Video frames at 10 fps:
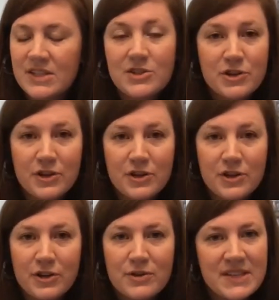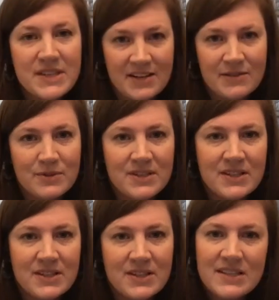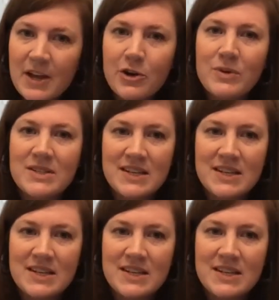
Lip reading: Teacher, who sinned? Was it this man or